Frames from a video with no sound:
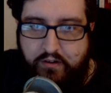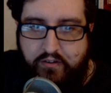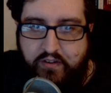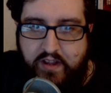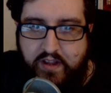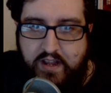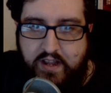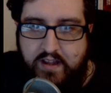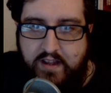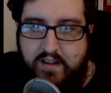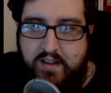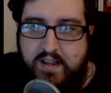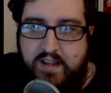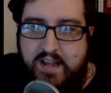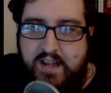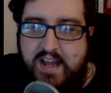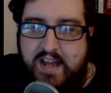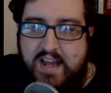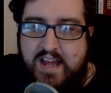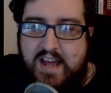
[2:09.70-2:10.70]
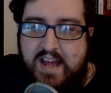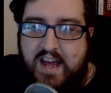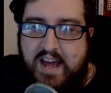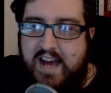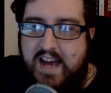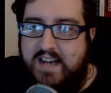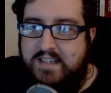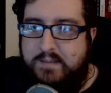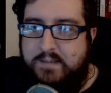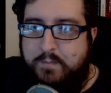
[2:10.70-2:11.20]
here,
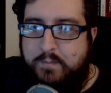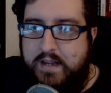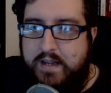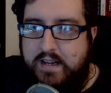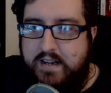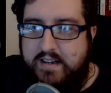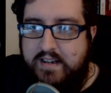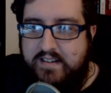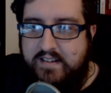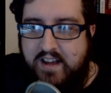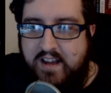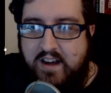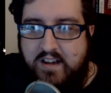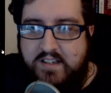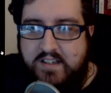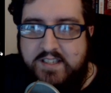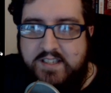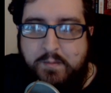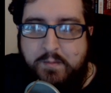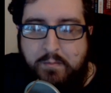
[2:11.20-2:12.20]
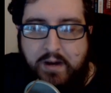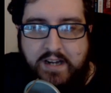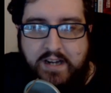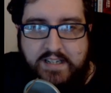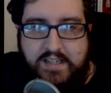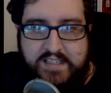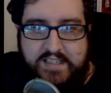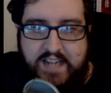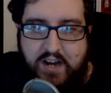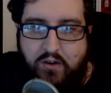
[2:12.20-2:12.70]
has been tasked by
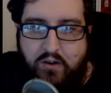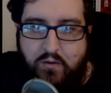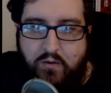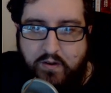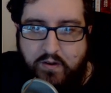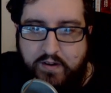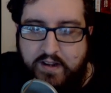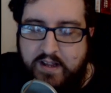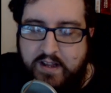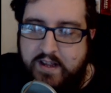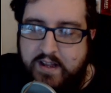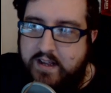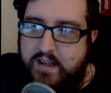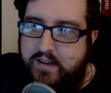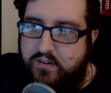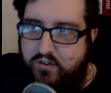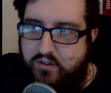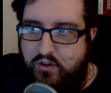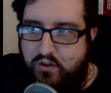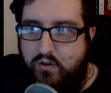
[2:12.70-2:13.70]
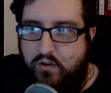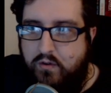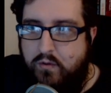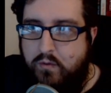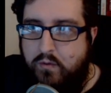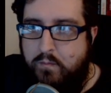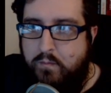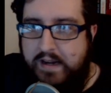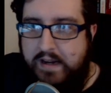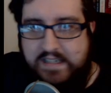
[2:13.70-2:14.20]
Sauron
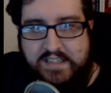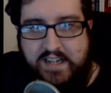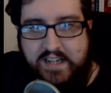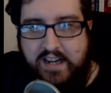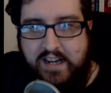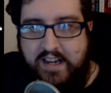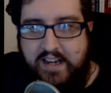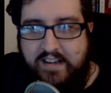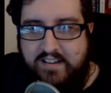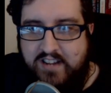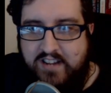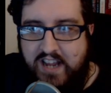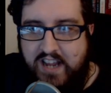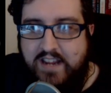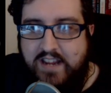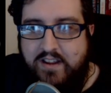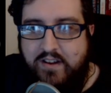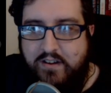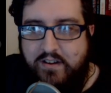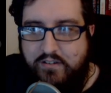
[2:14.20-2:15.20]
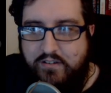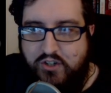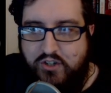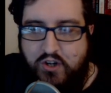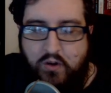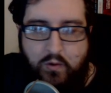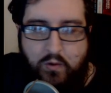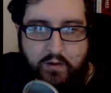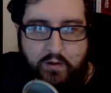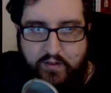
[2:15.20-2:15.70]
to basically take
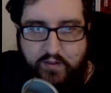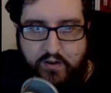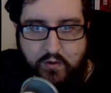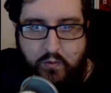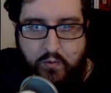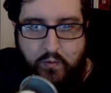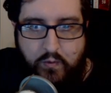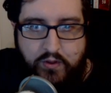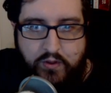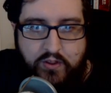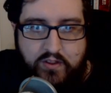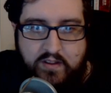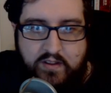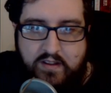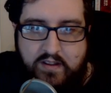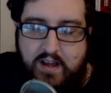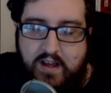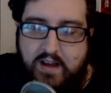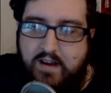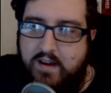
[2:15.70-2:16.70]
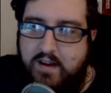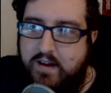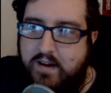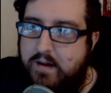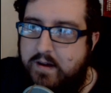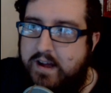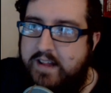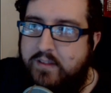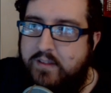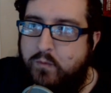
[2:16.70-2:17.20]
control of the North.
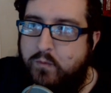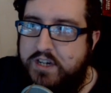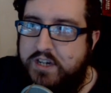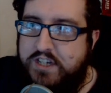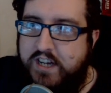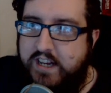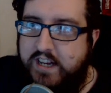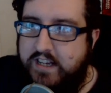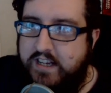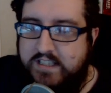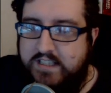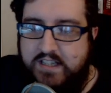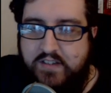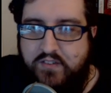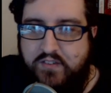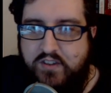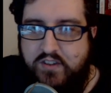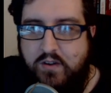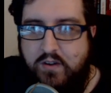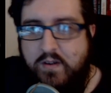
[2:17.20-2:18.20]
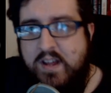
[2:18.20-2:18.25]
And the Witch King and stuff. So